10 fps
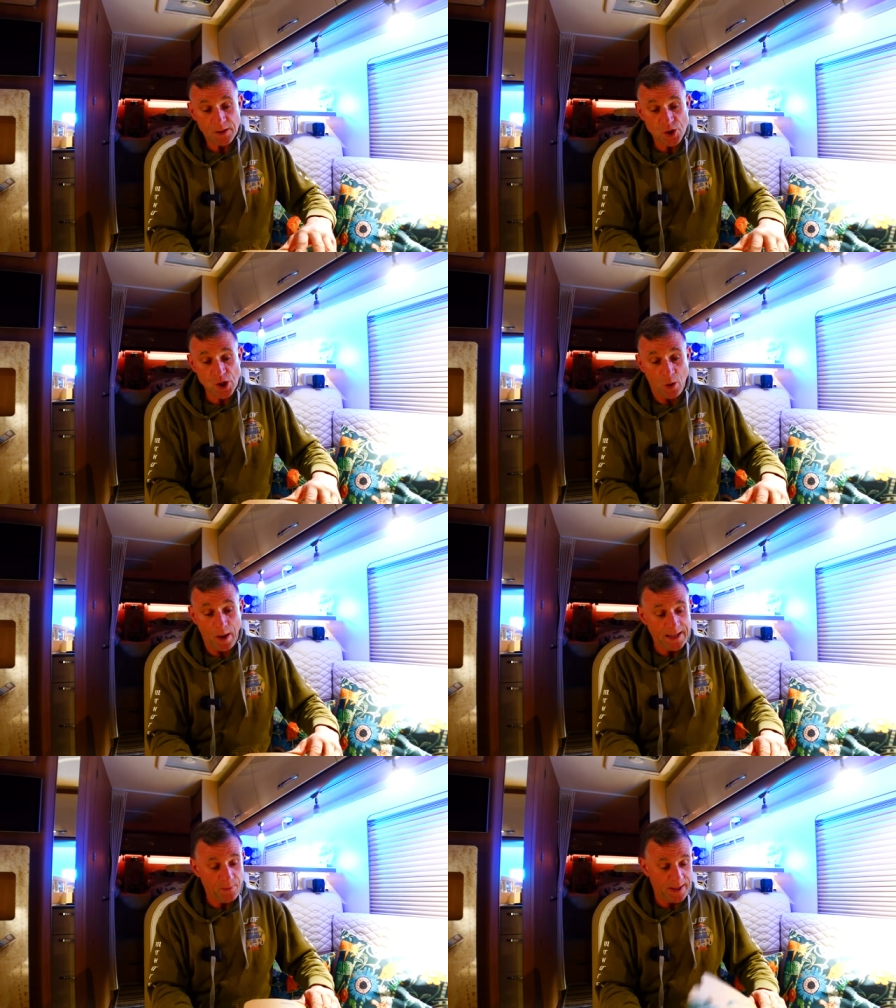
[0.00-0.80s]
so
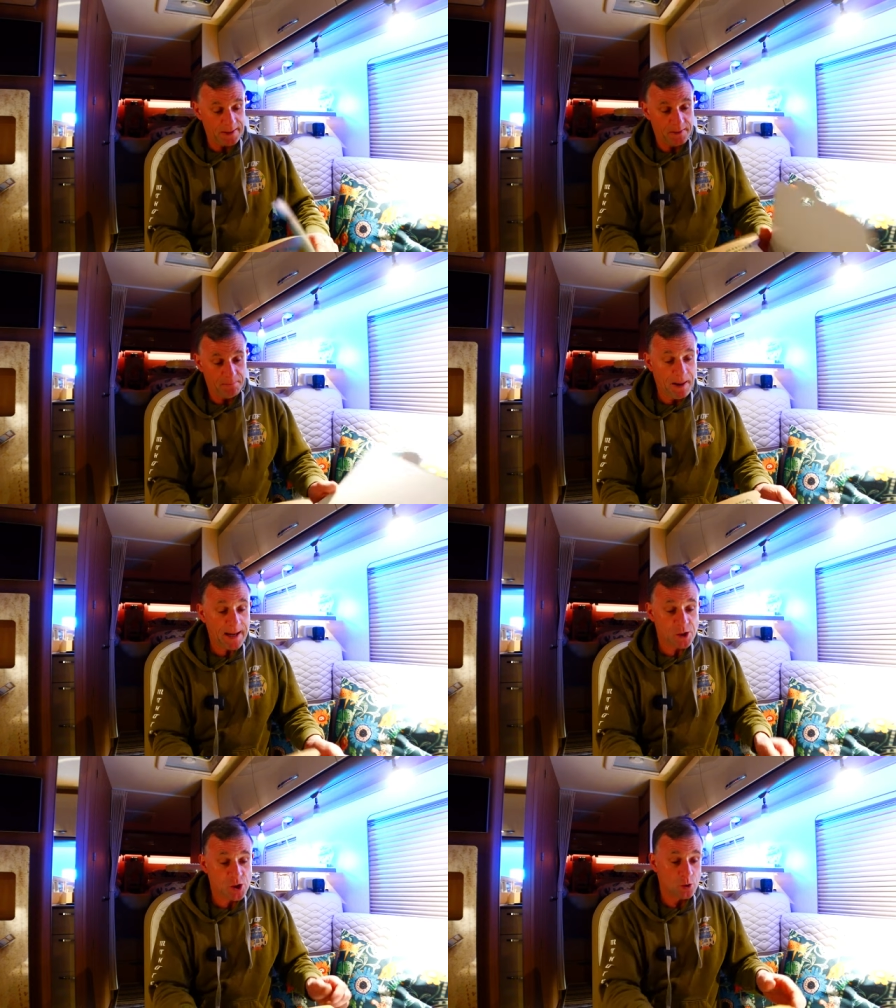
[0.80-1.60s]
anyway,
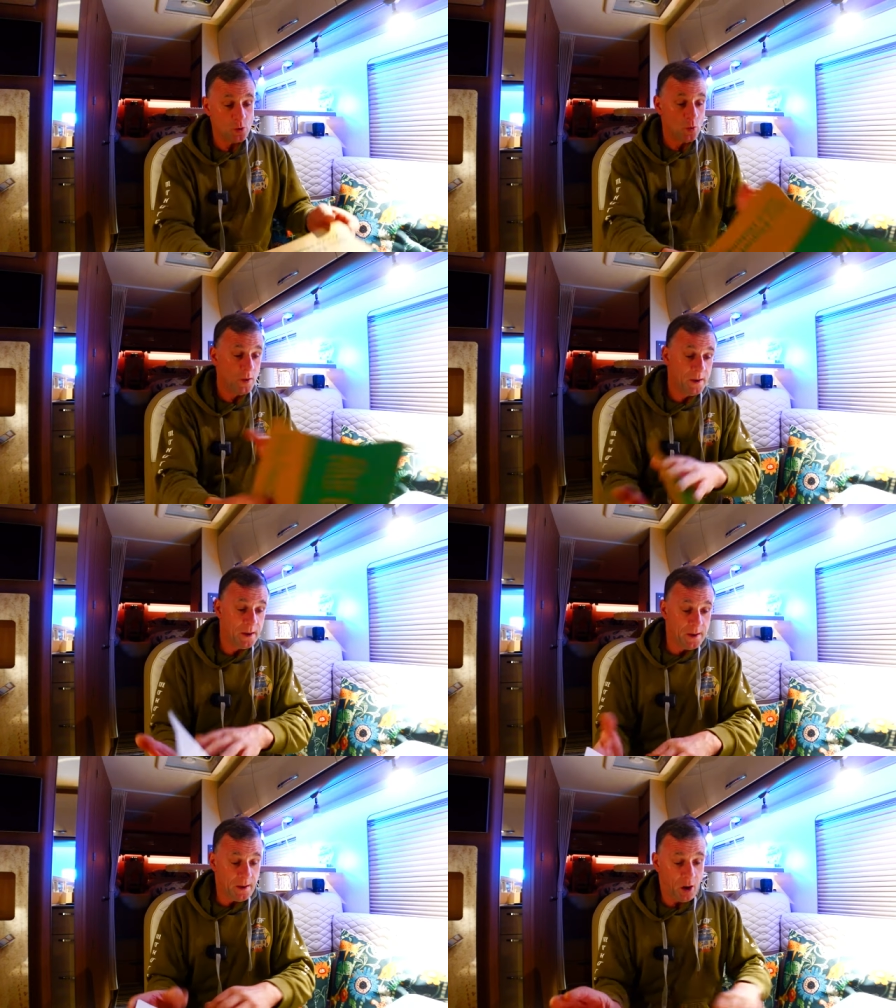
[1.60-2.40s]
back to
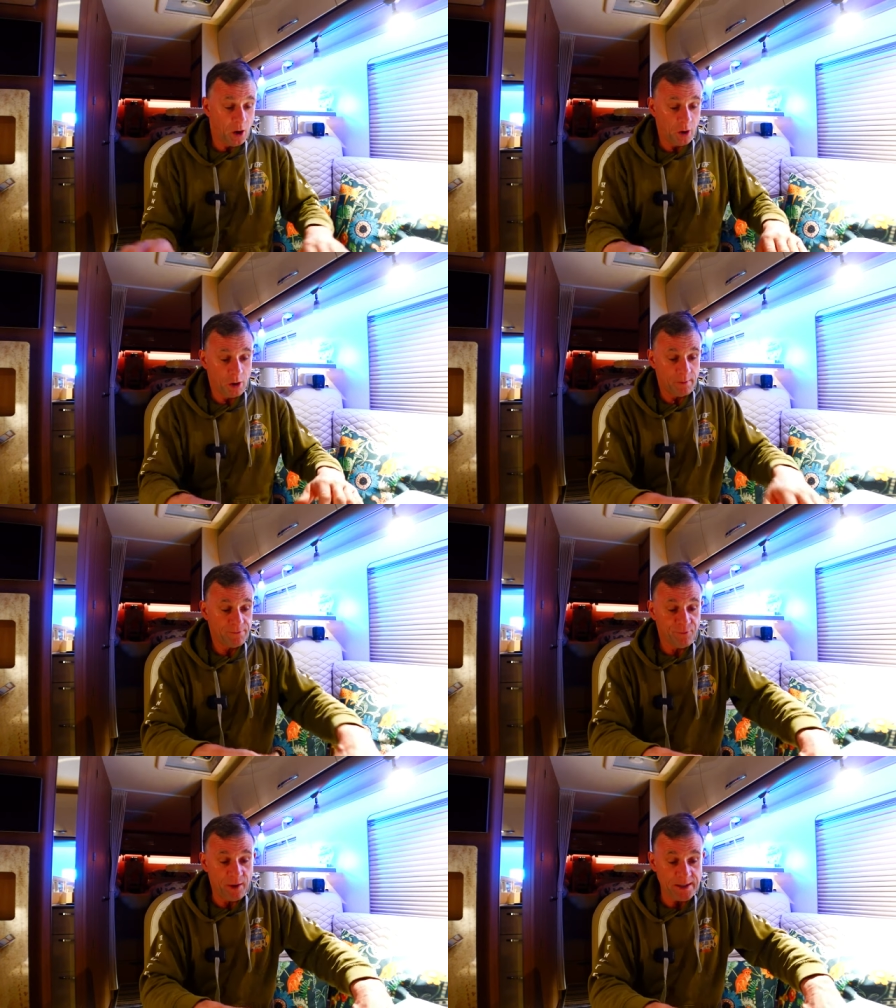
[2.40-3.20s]
our
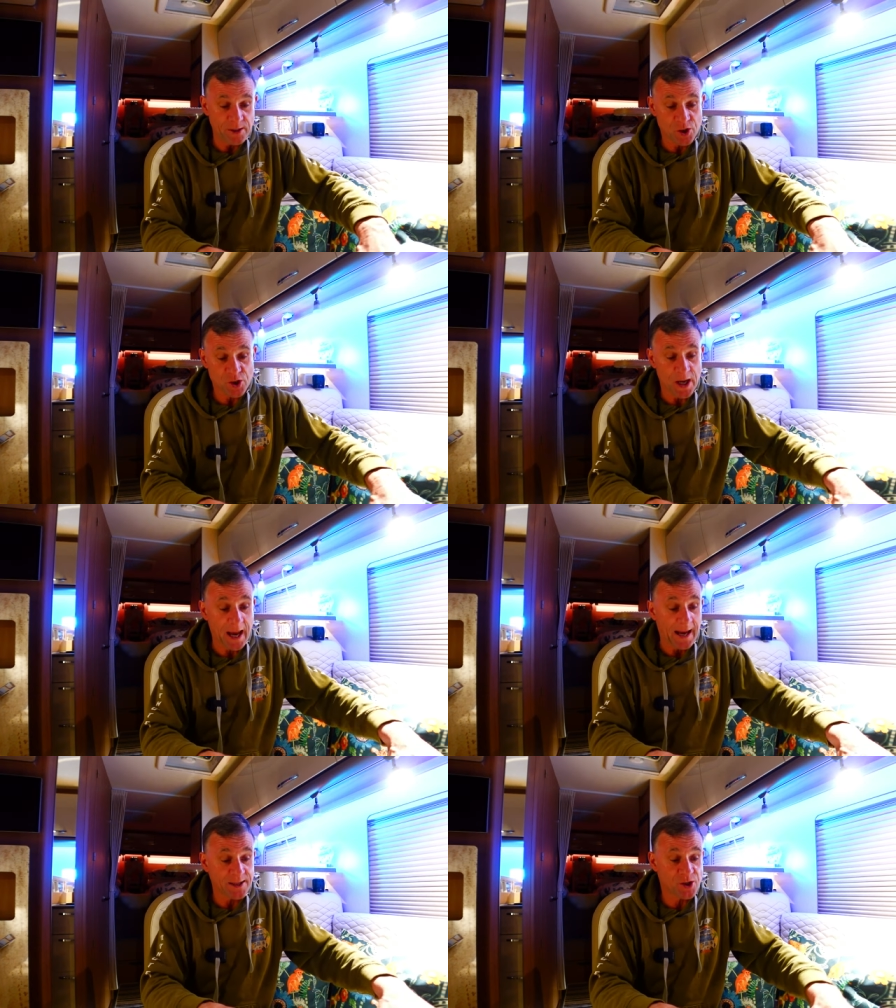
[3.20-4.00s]
friends
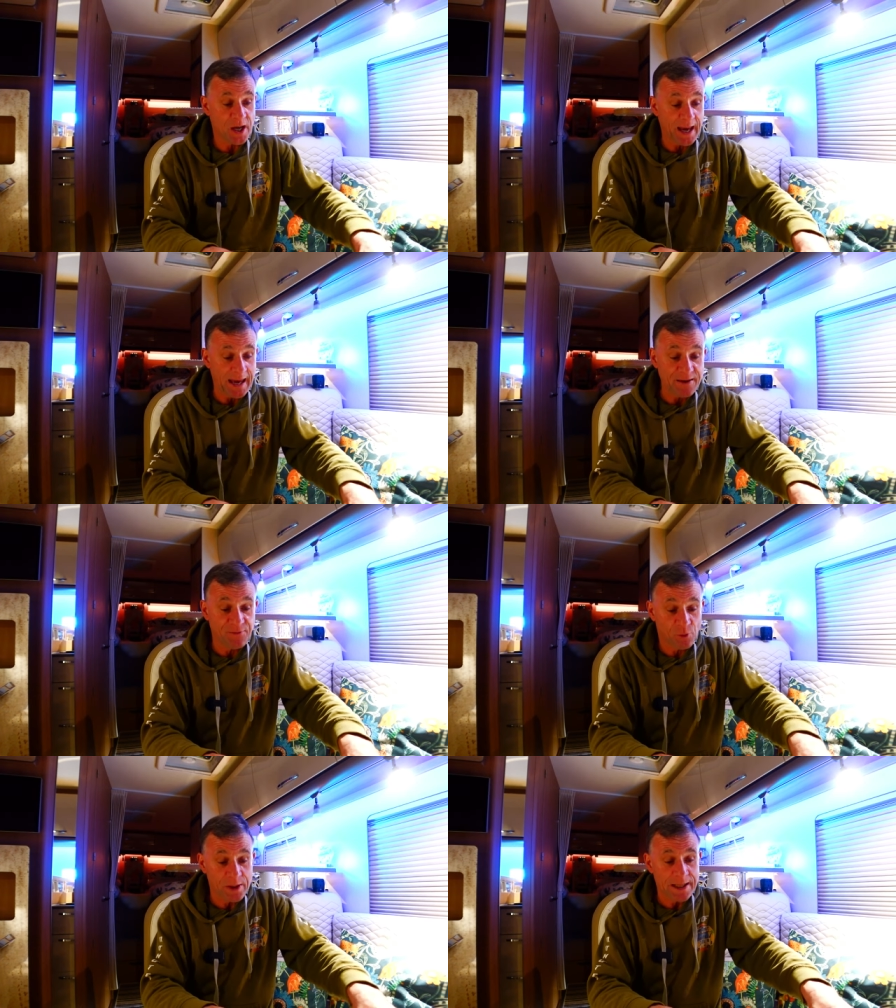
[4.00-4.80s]
at
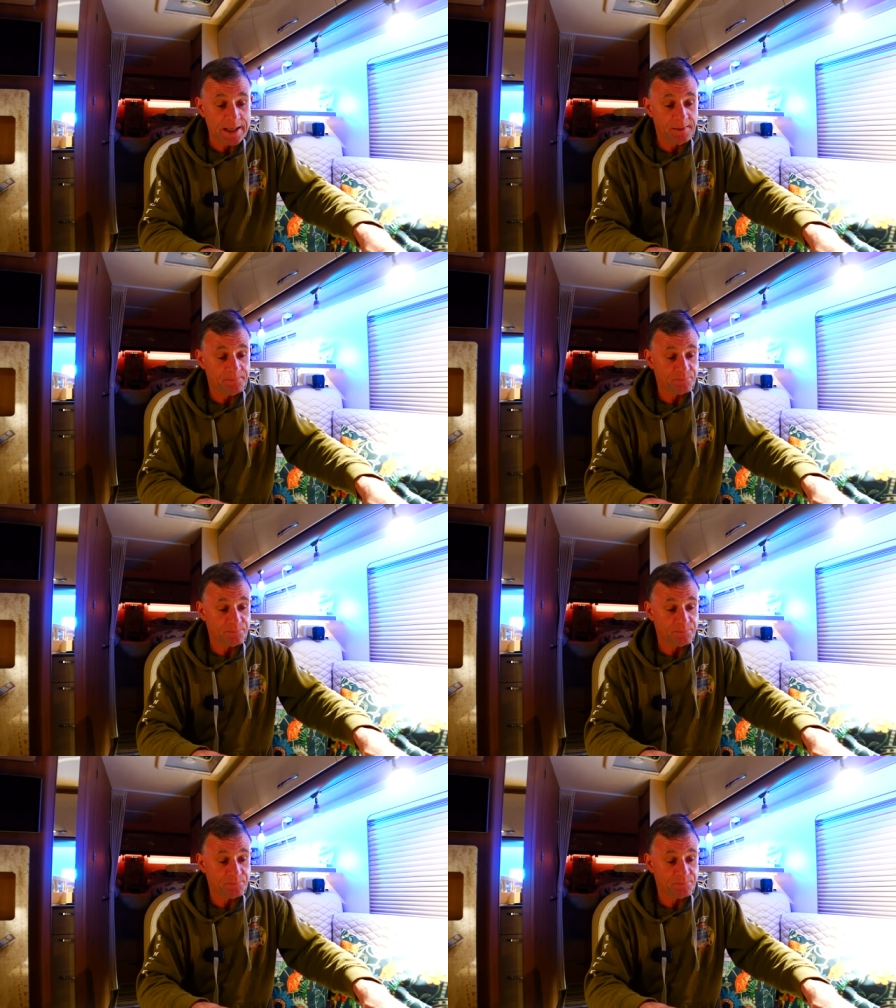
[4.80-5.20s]
Avery